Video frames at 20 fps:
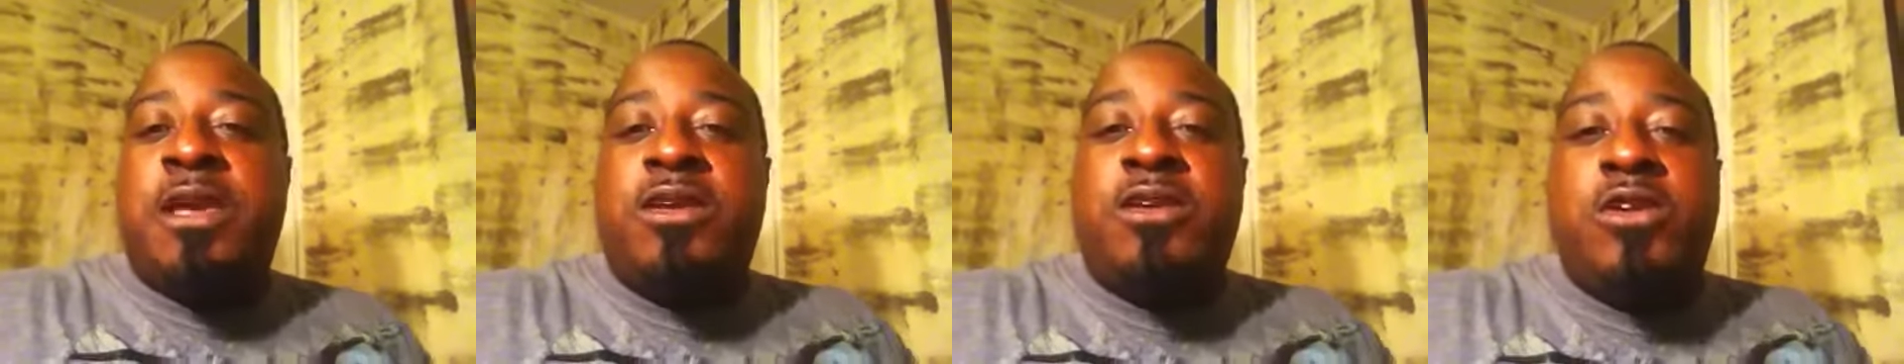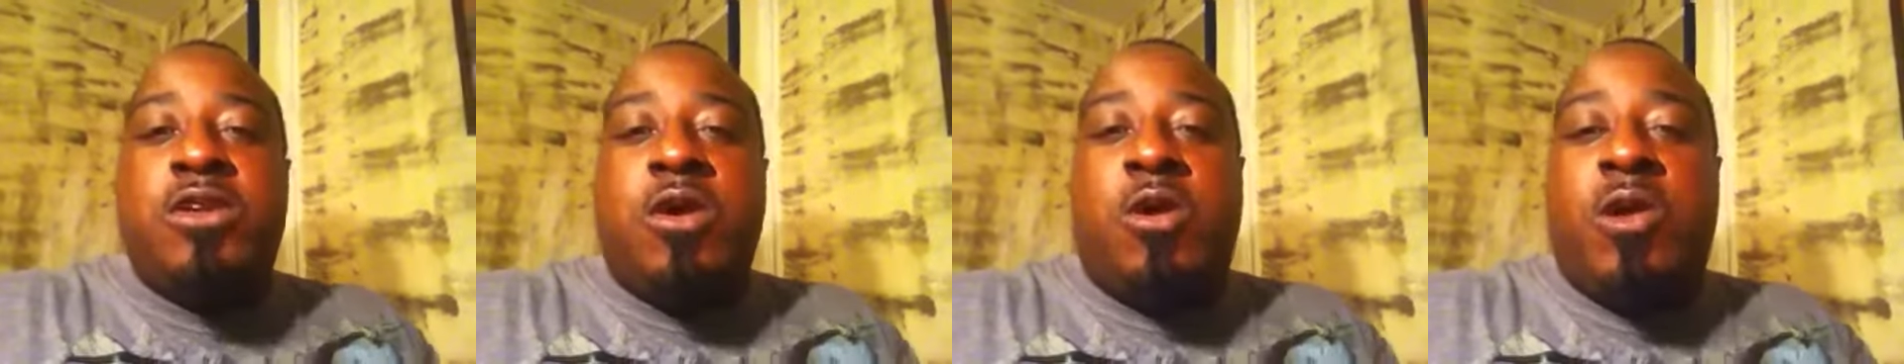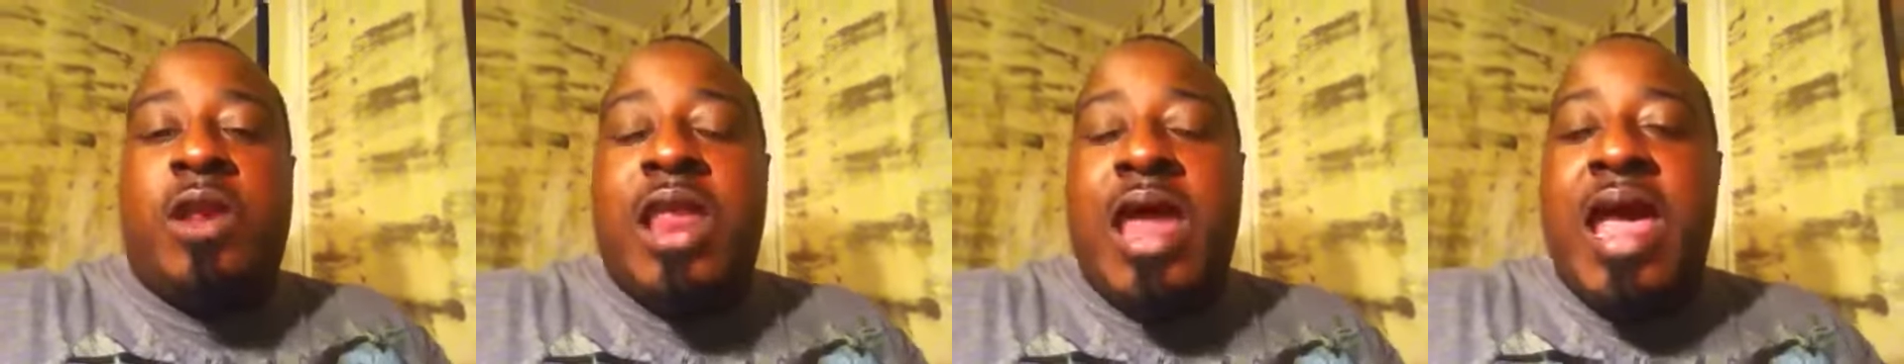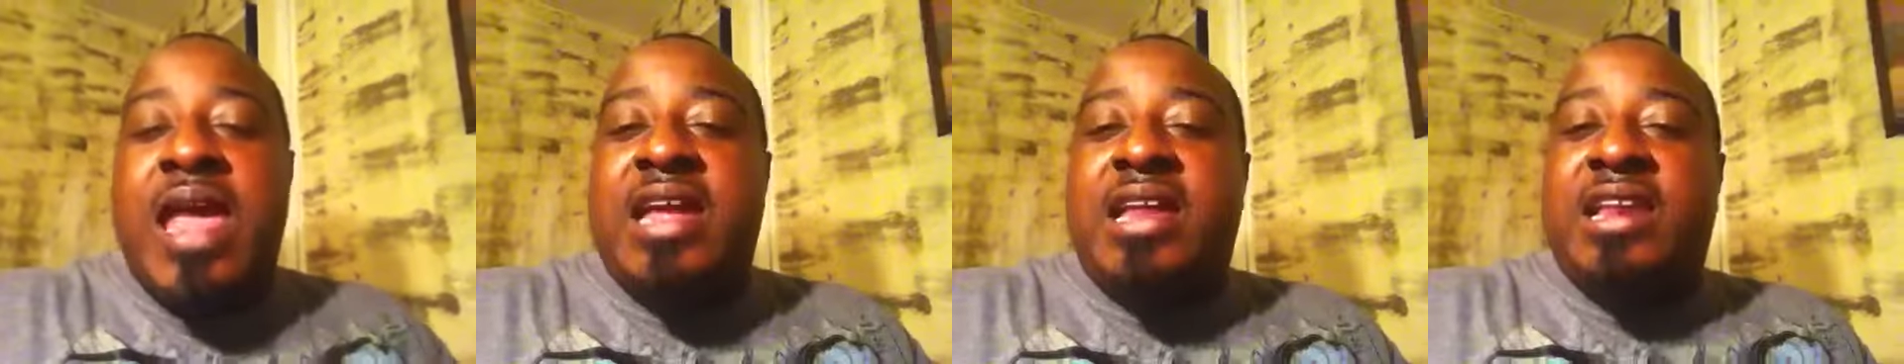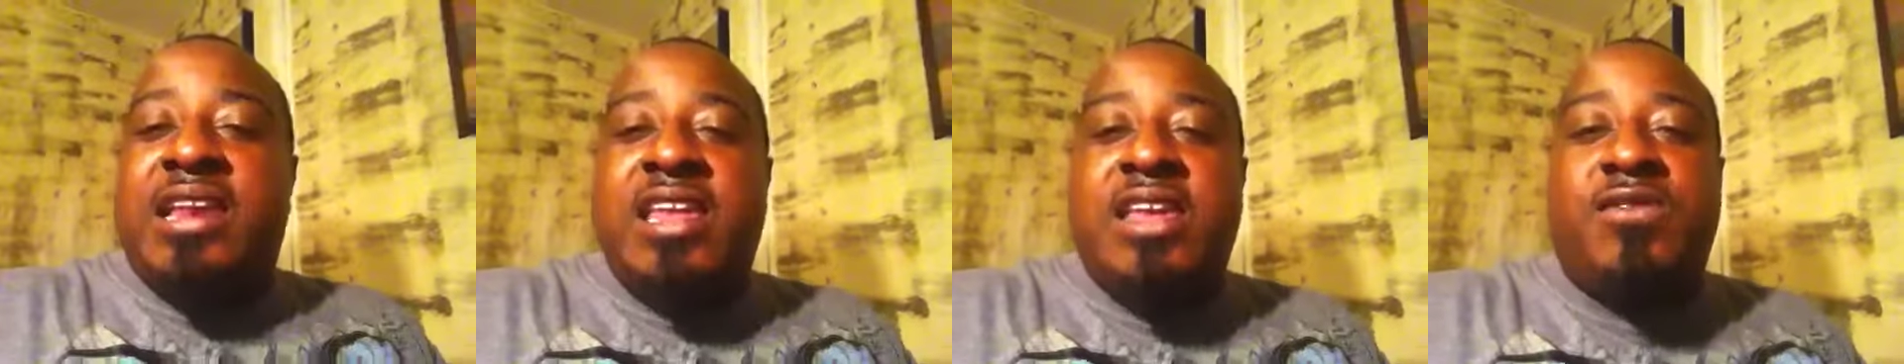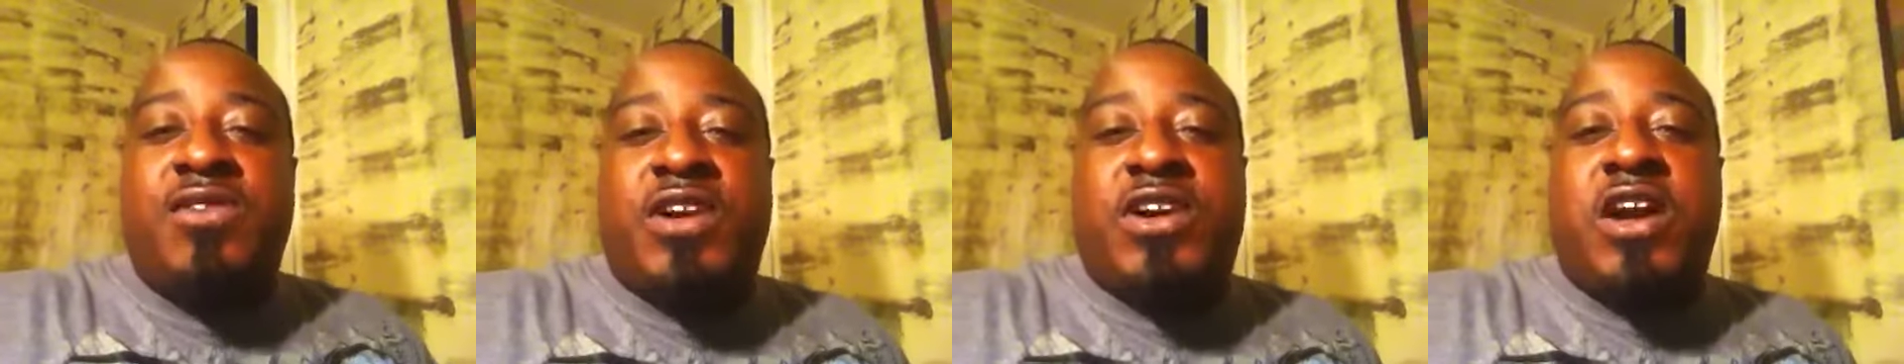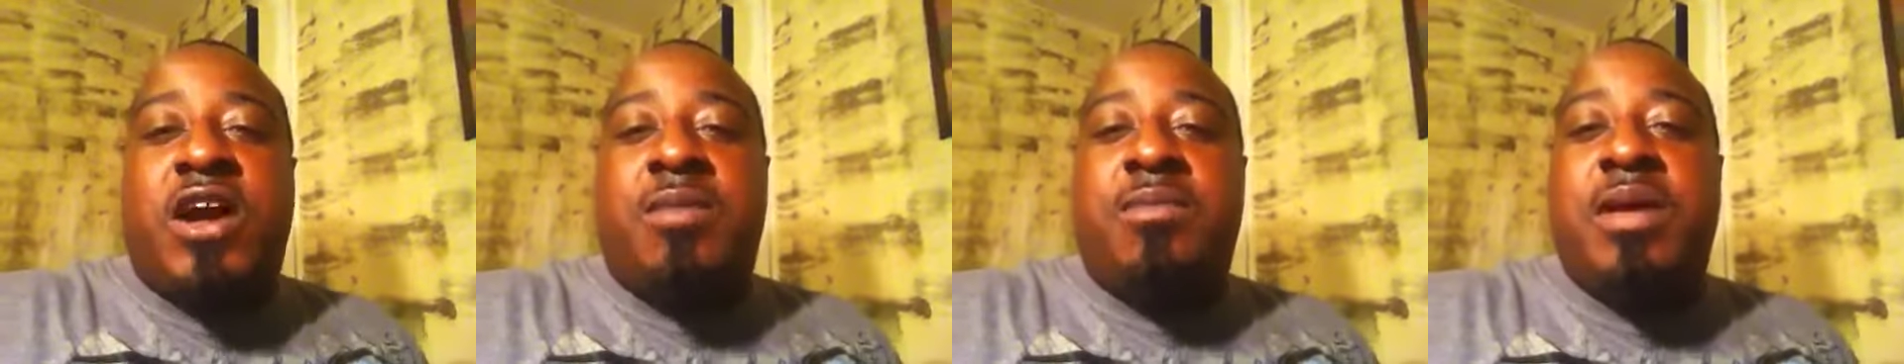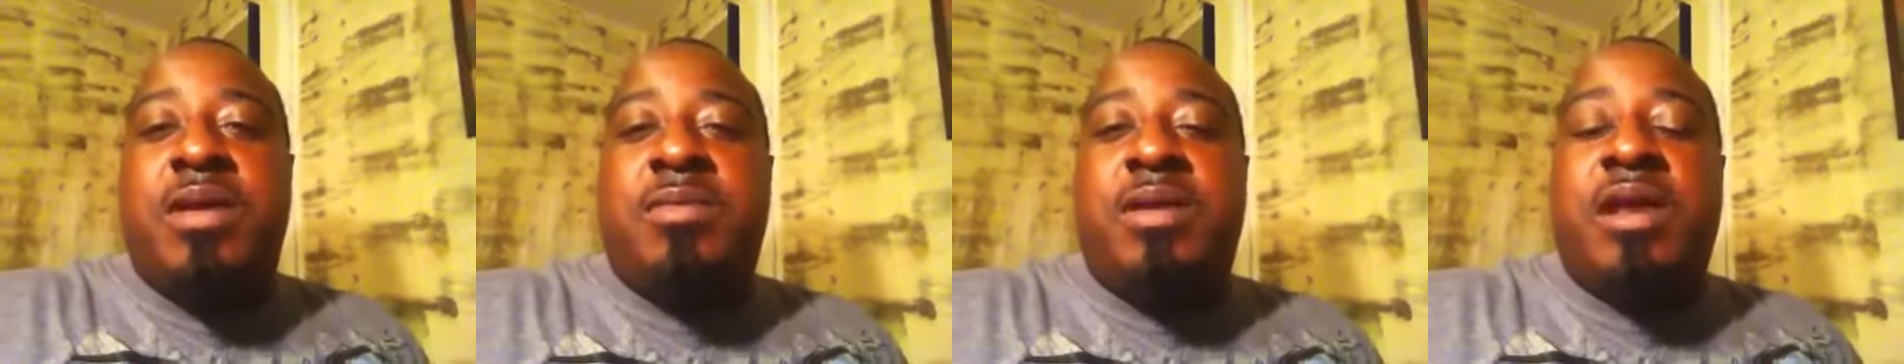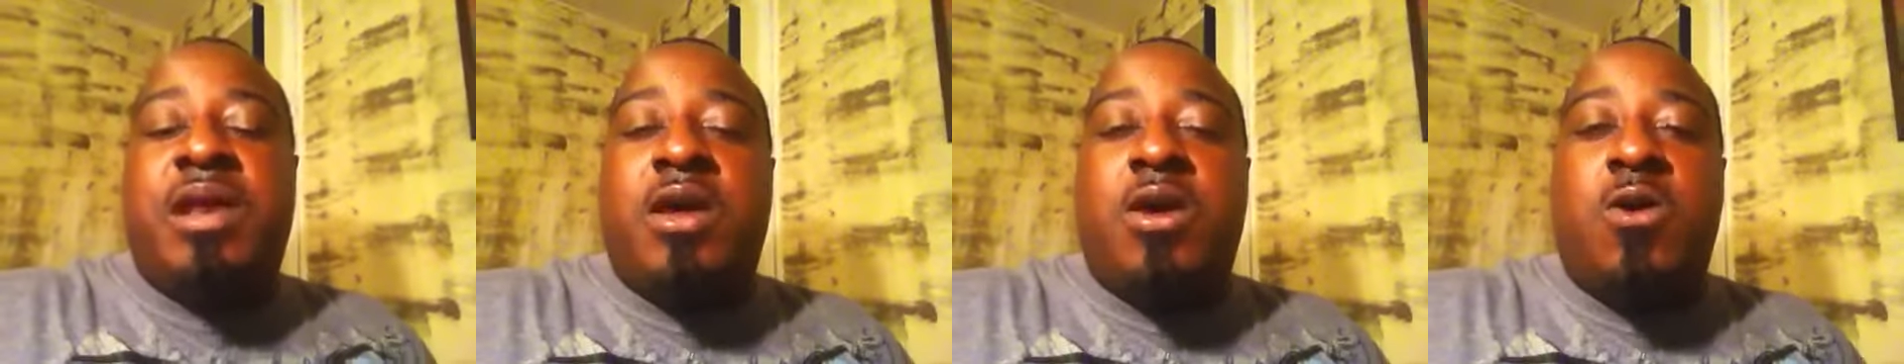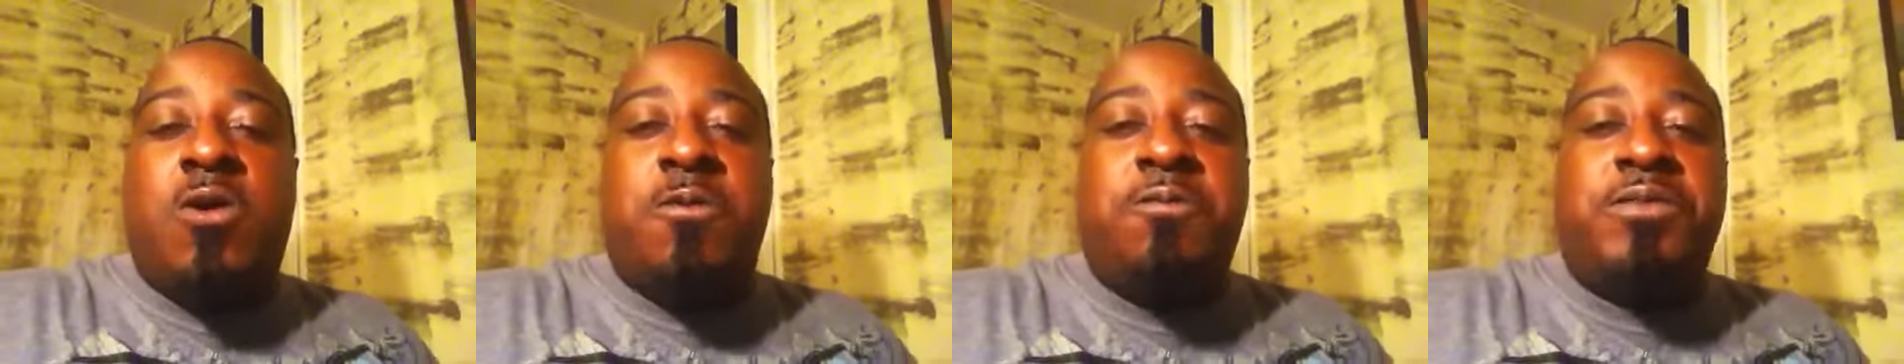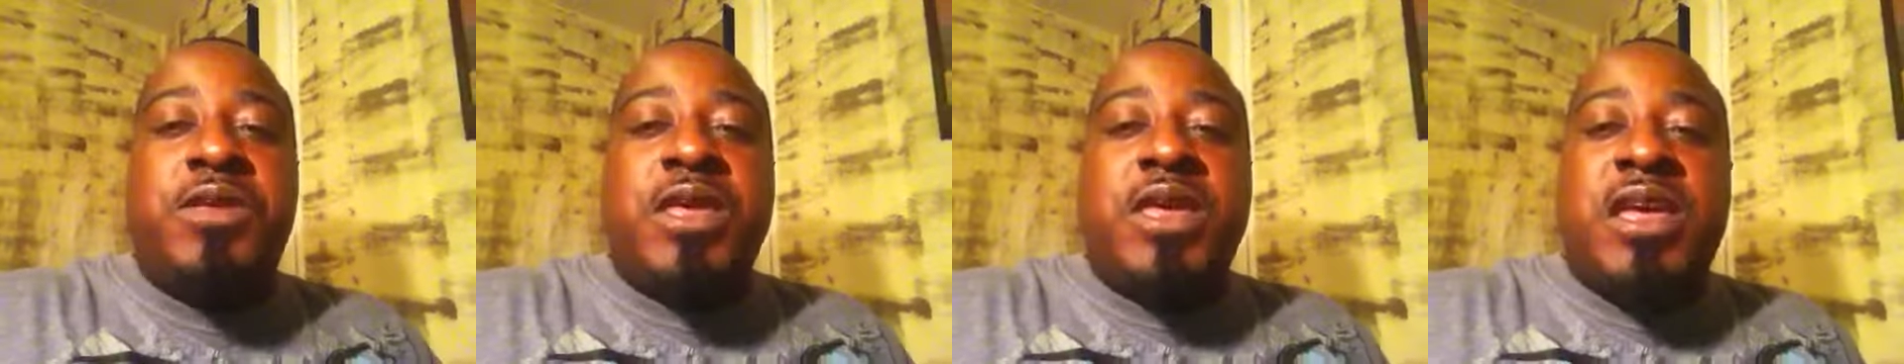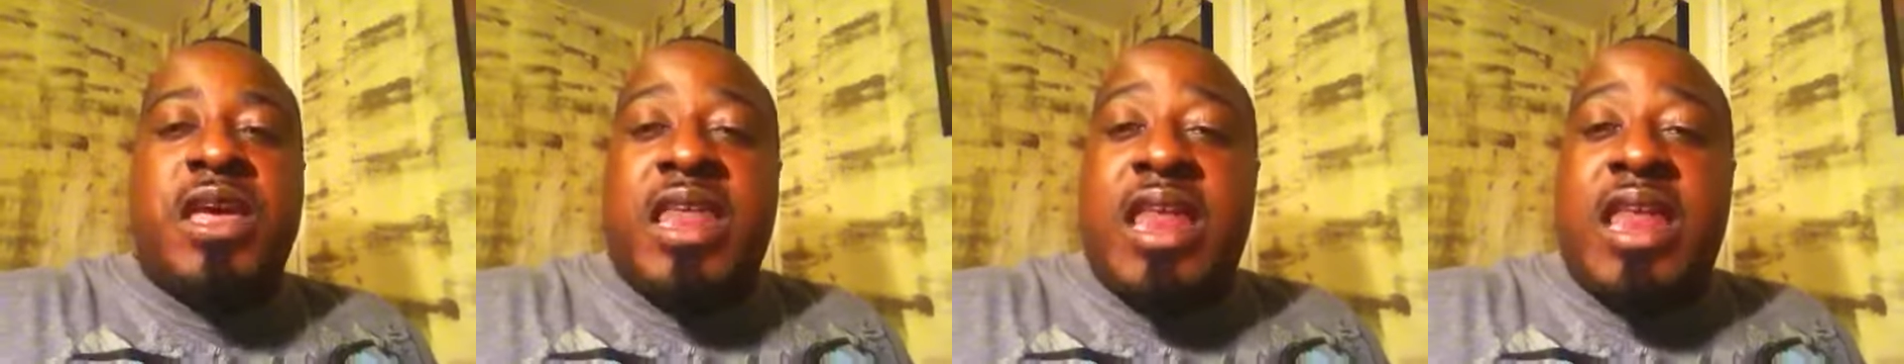You know, like, leave a comment below.